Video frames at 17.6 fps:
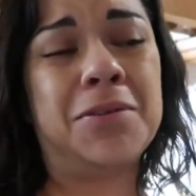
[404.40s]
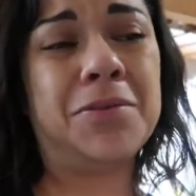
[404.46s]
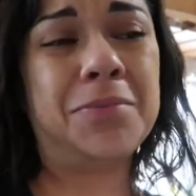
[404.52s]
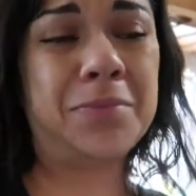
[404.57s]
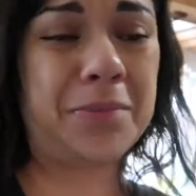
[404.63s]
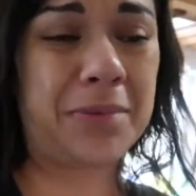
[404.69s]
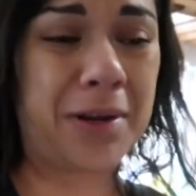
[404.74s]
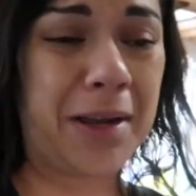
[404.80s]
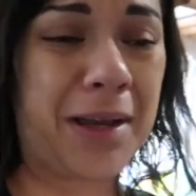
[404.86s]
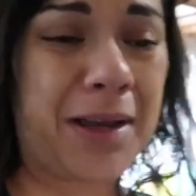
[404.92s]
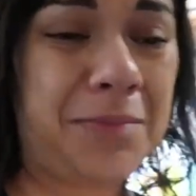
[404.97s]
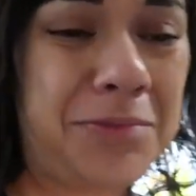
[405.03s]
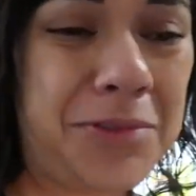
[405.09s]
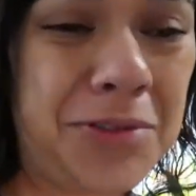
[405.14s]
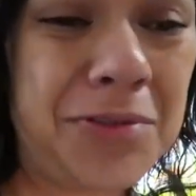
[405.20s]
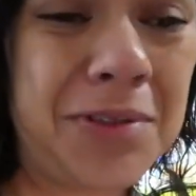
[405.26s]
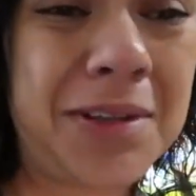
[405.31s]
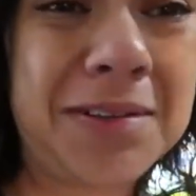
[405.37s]
meal
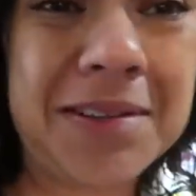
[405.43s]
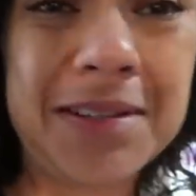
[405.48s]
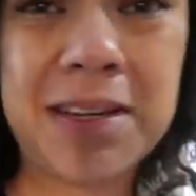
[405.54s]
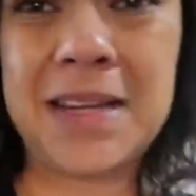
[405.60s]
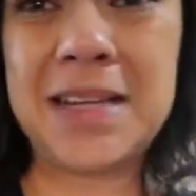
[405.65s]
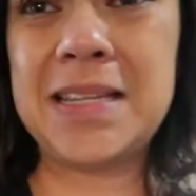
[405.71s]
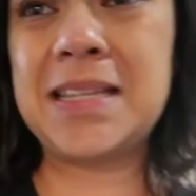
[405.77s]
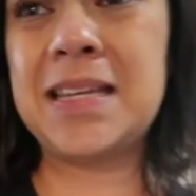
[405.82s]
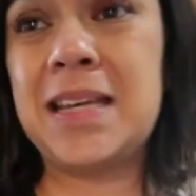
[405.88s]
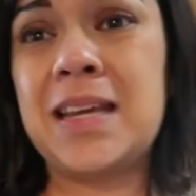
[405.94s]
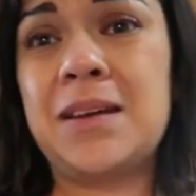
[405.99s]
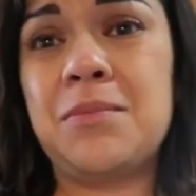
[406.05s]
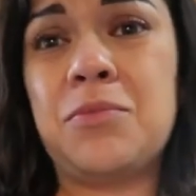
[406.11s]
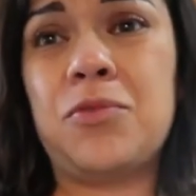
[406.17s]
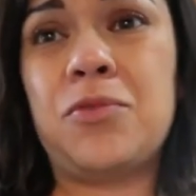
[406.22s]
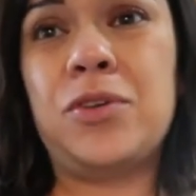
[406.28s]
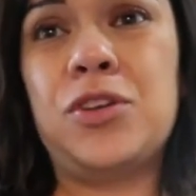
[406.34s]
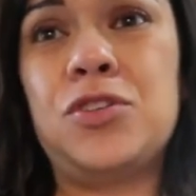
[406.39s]
prep. 2018,
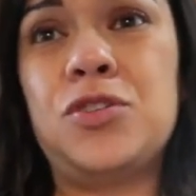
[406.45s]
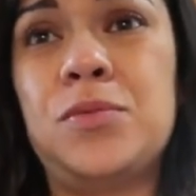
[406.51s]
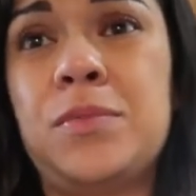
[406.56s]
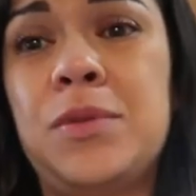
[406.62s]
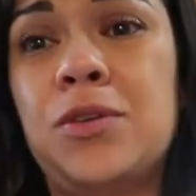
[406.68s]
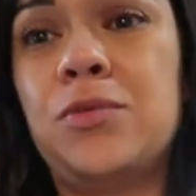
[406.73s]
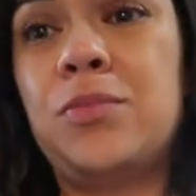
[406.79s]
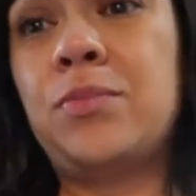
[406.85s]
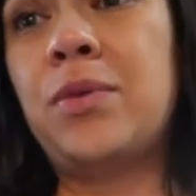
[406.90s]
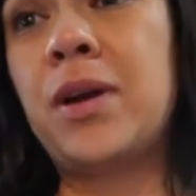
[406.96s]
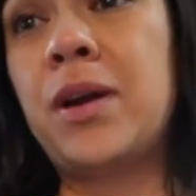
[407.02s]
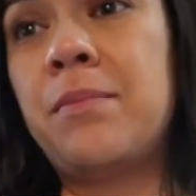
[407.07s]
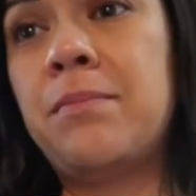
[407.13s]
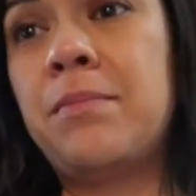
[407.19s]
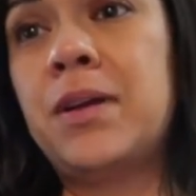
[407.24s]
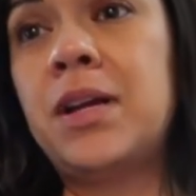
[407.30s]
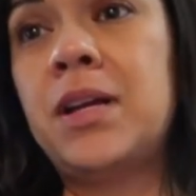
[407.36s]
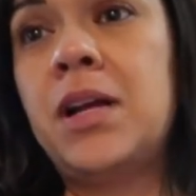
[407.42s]
I'm going to meal
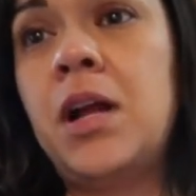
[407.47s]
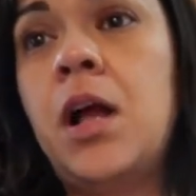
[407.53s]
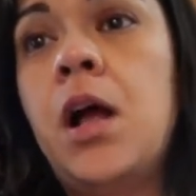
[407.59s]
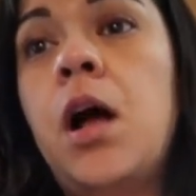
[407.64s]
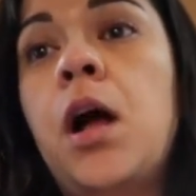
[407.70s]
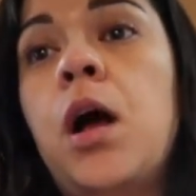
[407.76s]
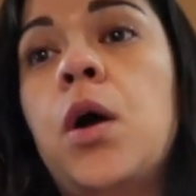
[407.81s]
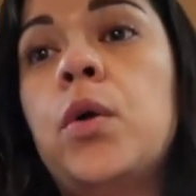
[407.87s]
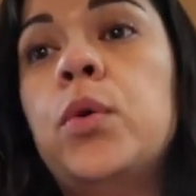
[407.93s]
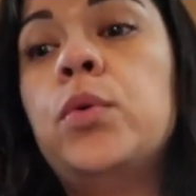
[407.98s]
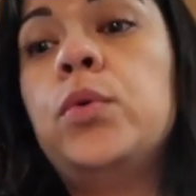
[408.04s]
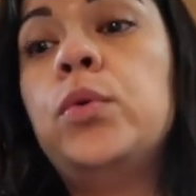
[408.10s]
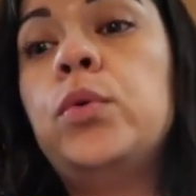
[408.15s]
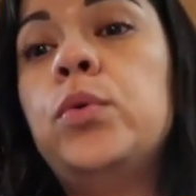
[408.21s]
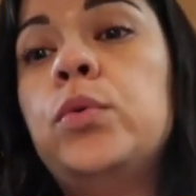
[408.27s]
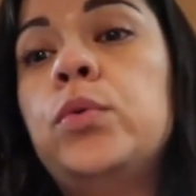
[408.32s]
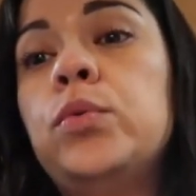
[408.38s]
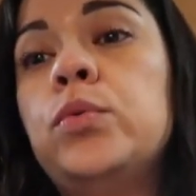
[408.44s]
prep.
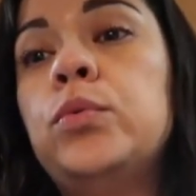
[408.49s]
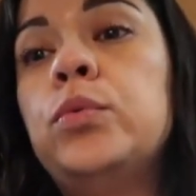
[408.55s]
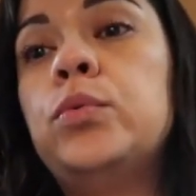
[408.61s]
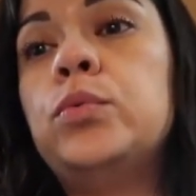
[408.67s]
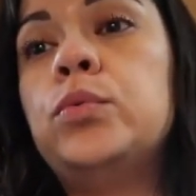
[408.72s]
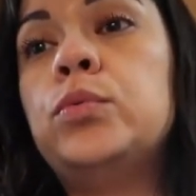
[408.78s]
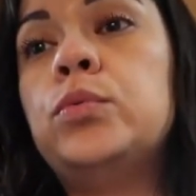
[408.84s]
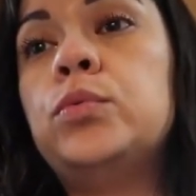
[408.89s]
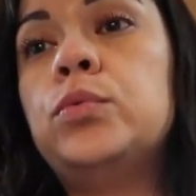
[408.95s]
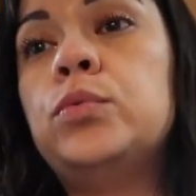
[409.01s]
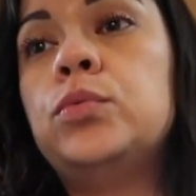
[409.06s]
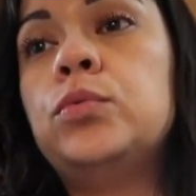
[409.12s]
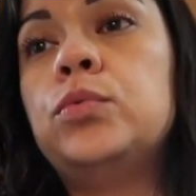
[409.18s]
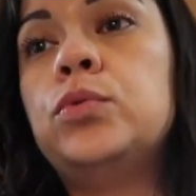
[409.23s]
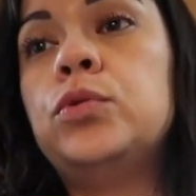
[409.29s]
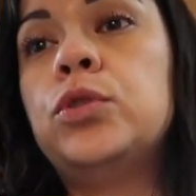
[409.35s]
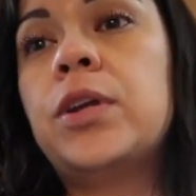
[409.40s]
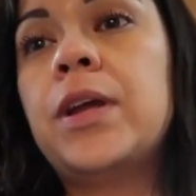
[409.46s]

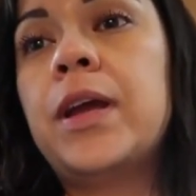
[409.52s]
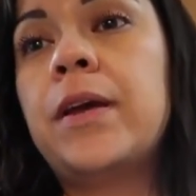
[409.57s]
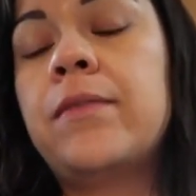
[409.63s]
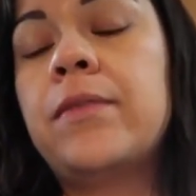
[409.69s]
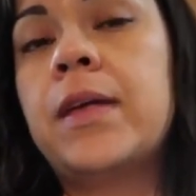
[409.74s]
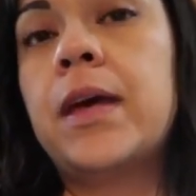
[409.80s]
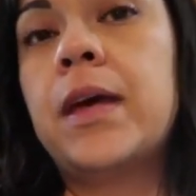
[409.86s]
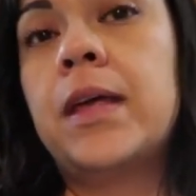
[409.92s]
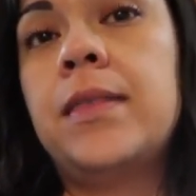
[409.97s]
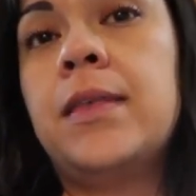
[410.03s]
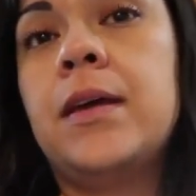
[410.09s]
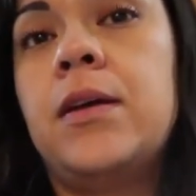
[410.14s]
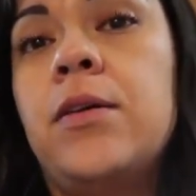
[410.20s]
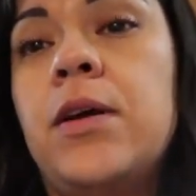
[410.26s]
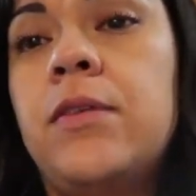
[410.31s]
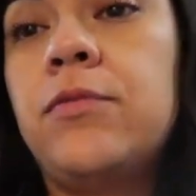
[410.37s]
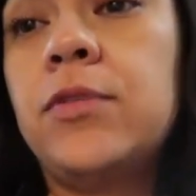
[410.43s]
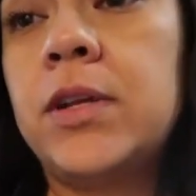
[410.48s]
Ooh, should I have that? I think
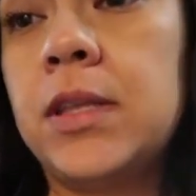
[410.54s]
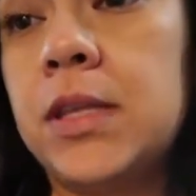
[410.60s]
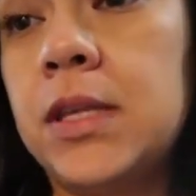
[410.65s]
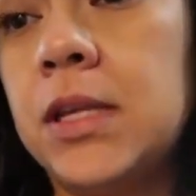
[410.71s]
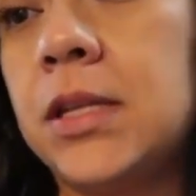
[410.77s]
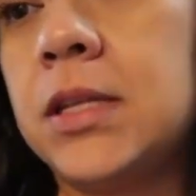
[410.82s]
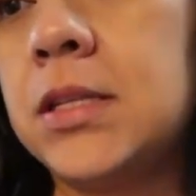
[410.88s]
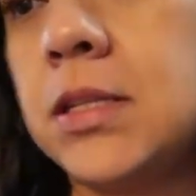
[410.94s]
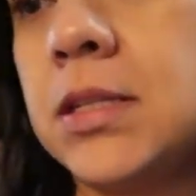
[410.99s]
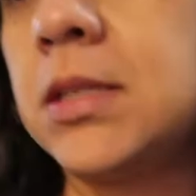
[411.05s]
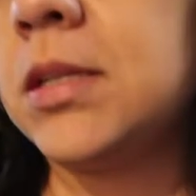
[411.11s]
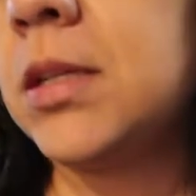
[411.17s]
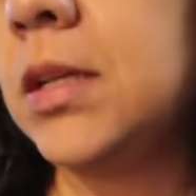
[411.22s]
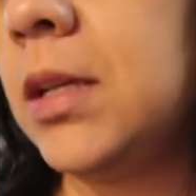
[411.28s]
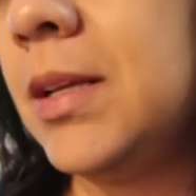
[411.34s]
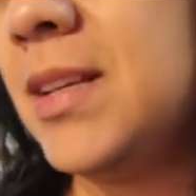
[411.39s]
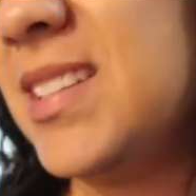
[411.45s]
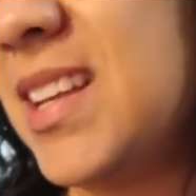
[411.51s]
I'll have one of these
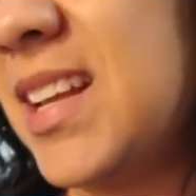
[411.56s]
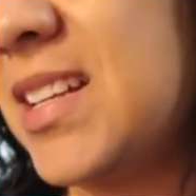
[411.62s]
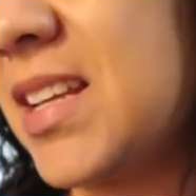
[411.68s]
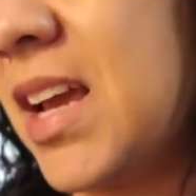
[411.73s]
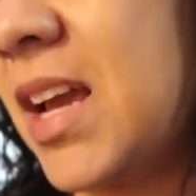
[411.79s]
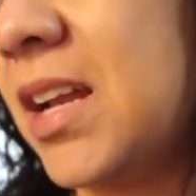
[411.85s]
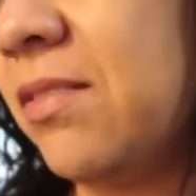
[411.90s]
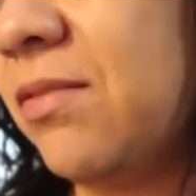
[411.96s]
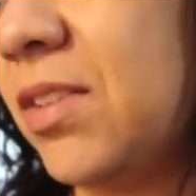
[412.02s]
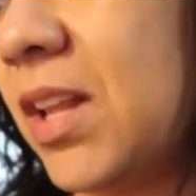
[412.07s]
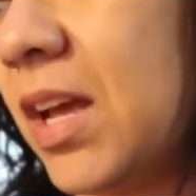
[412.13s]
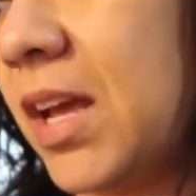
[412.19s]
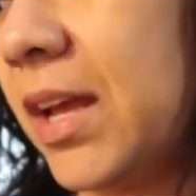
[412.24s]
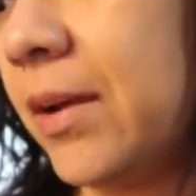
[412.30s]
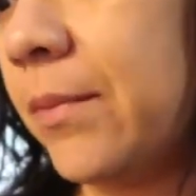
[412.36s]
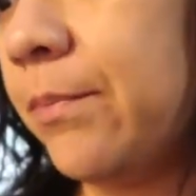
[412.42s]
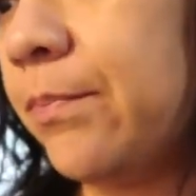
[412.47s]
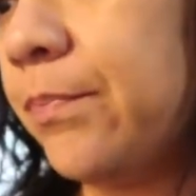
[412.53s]
because that's kind of
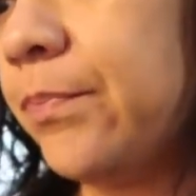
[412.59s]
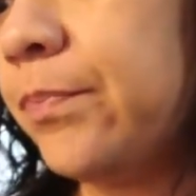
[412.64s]
light.